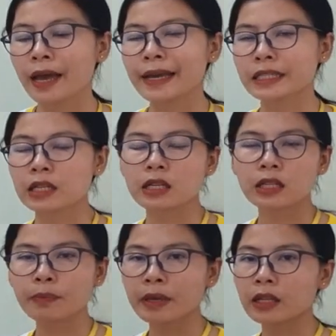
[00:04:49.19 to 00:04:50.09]
is a
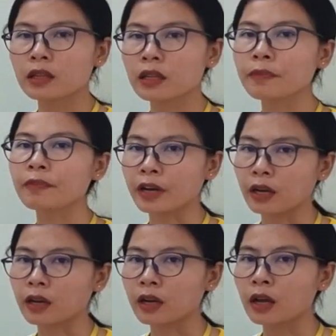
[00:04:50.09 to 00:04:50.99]
little bit
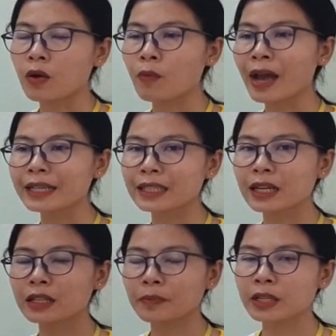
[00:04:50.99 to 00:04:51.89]
different why is a
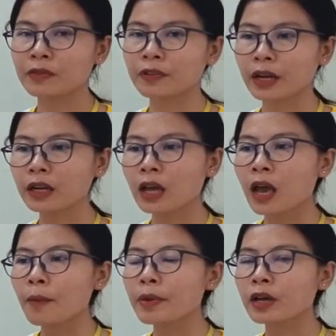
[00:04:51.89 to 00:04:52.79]
little bit different
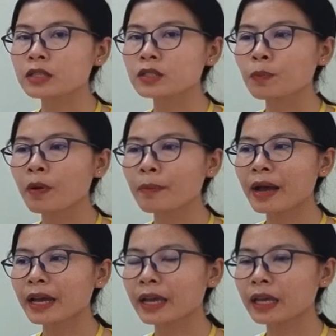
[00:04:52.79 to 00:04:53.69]
because
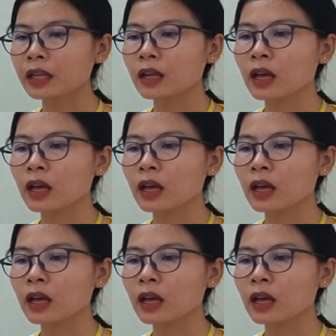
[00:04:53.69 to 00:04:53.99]
supermarket